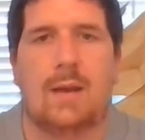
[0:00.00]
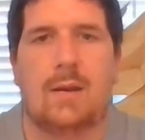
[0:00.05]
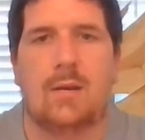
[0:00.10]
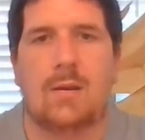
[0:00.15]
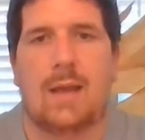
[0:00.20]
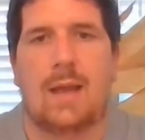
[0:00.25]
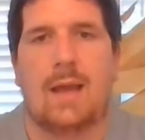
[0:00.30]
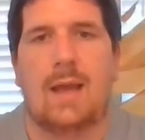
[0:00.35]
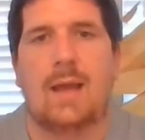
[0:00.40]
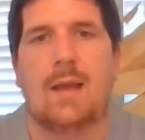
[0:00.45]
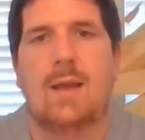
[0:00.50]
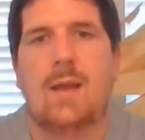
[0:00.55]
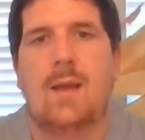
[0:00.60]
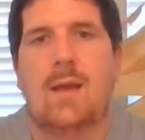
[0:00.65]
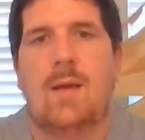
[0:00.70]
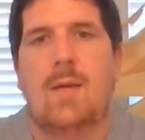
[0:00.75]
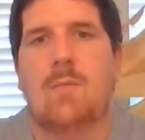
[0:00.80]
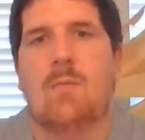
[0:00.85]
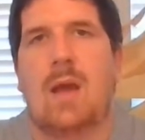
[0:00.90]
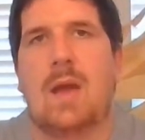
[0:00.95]
Okay,
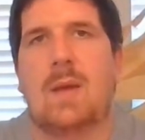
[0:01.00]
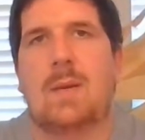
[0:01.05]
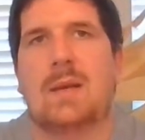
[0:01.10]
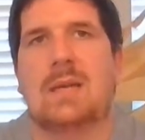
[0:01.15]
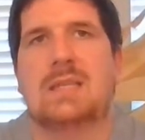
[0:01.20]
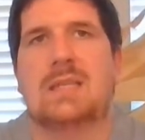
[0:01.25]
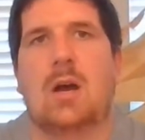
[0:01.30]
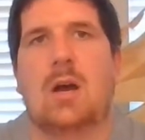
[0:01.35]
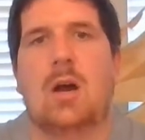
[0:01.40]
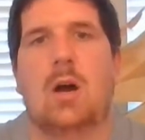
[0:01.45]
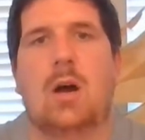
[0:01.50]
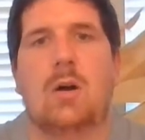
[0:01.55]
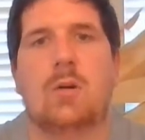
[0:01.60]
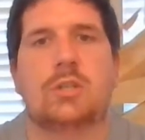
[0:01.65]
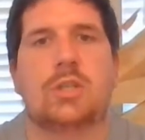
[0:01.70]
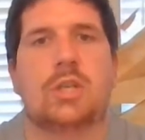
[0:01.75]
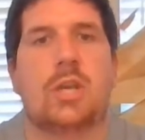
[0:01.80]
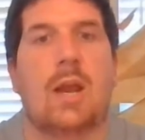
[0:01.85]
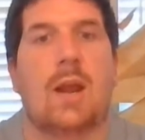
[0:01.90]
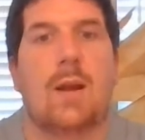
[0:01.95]
maybe it's all
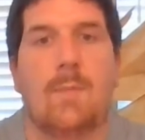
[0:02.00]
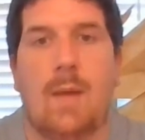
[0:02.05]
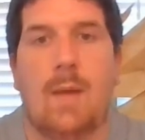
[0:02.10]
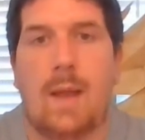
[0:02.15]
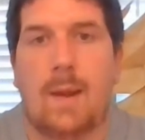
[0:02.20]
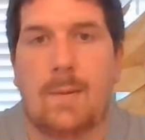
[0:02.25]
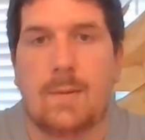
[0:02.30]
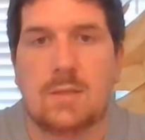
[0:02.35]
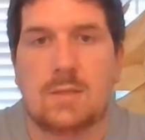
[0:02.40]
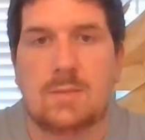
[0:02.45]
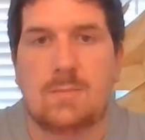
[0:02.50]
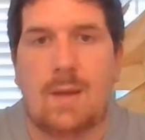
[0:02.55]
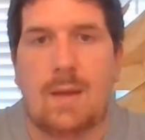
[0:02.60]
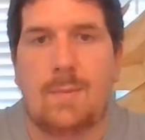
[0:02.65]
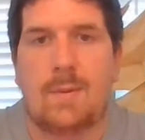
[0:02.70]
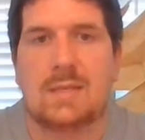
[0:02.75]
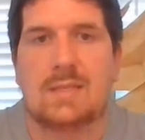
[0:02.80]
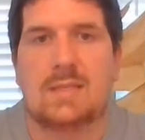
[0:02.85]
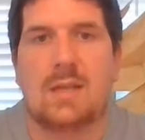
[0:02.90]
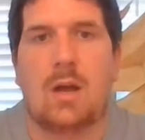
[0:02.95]
chair makers, maybe
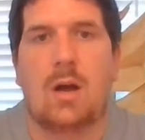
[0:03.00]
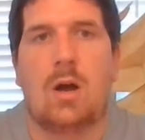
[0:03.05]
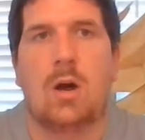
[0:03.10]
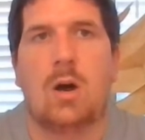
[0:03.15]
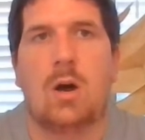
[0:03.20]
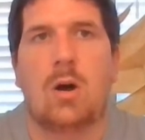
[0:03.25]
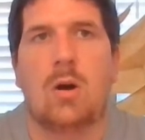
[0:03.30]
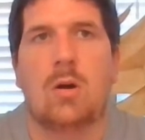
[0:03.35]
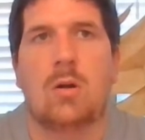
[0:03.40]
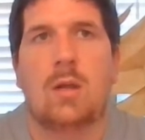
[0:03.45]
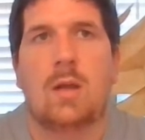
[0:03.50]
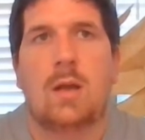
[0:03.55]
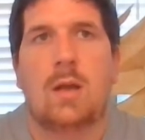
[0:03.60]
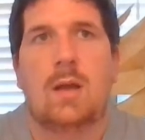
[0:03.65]
it's all